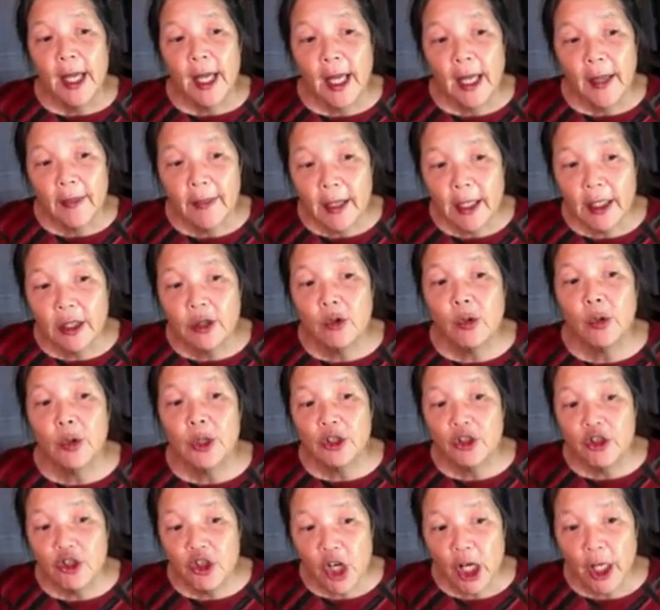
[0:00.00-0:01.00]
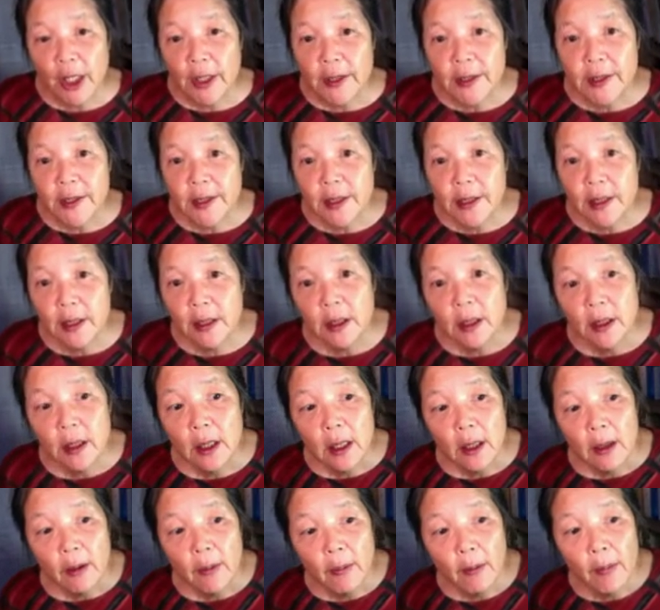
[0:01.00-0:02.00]
and then you adjust
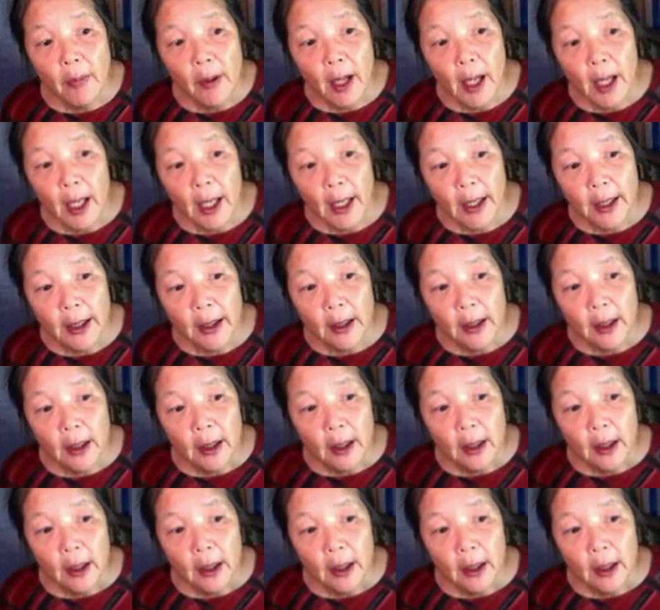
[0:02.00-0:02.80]
by